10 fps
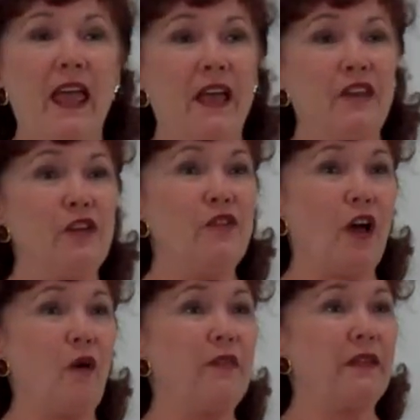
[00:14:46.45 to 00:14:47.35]
And you
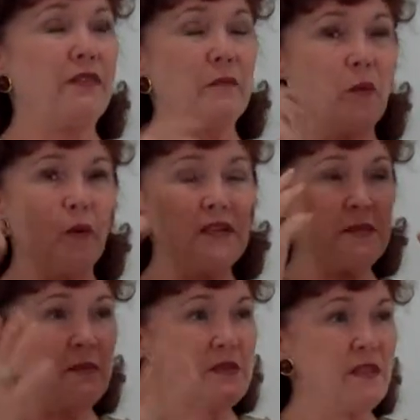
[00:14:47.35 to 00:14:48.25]
know that the more
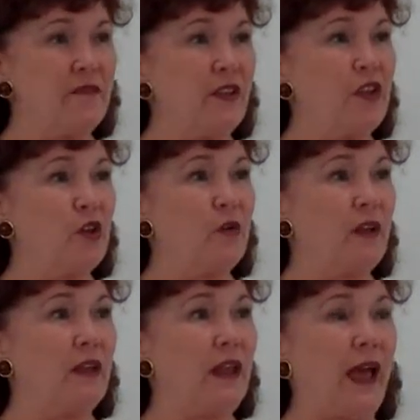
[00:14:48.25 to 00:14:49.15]
specific you
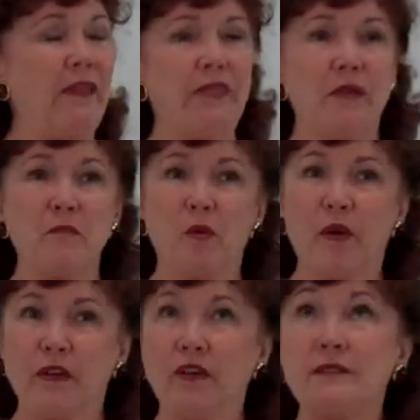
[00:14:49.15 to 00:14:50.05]
can get, the
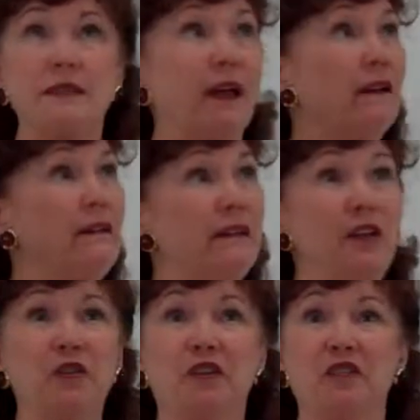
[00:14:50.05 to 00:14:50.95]
more you're telling the
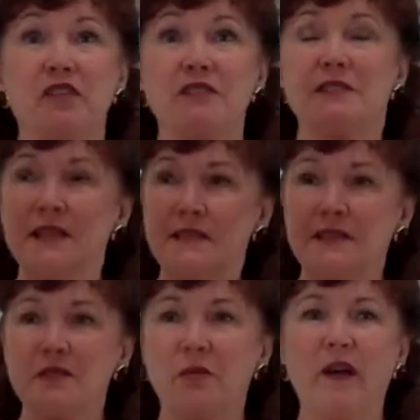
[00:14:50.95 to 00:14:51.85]
universe,
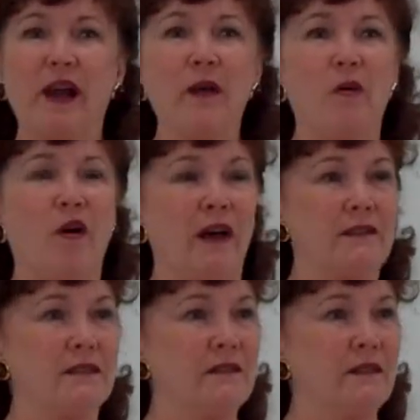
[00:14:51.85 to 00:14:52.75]
this is what I
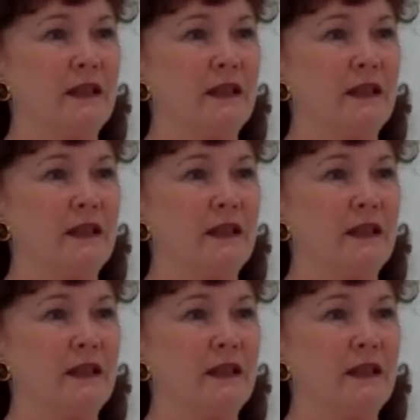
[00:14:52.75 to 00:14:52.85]
want.